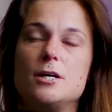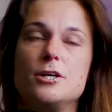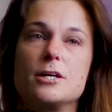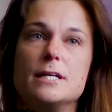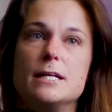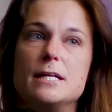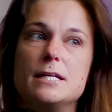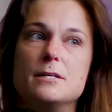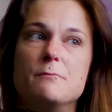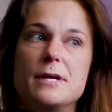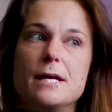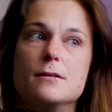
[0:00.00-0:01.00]
you're gonna need to
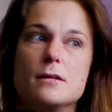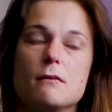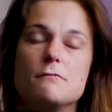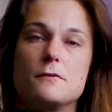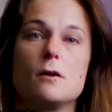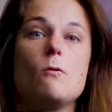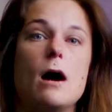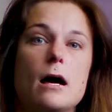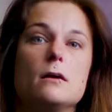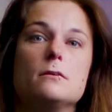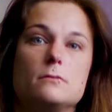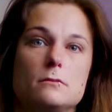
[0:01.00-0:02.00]
be in there for a
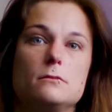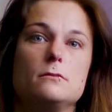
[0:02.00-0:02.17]
while,